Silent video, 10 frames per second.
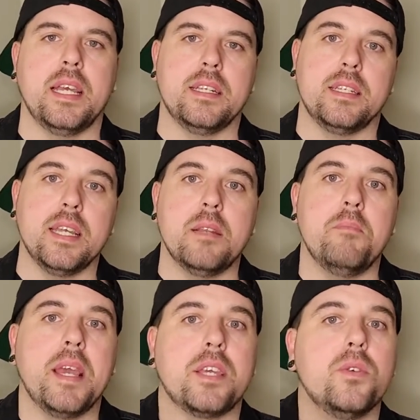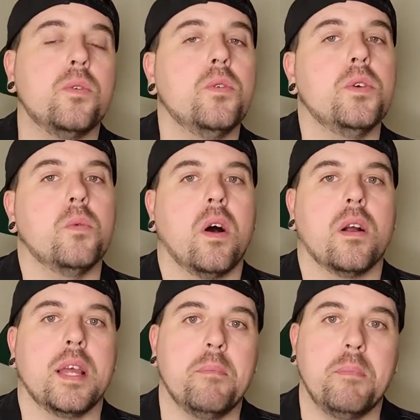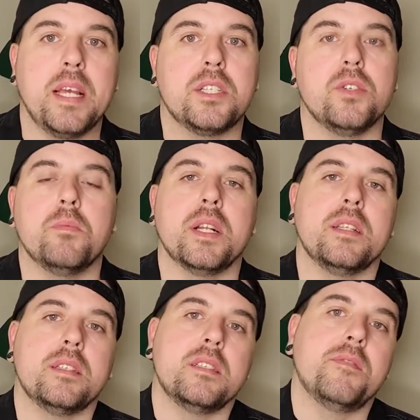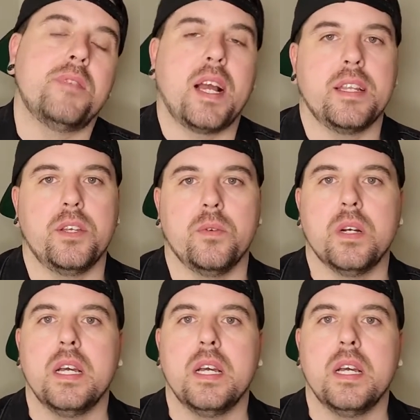It did make you who you are. It makes you, but it doesn't define you.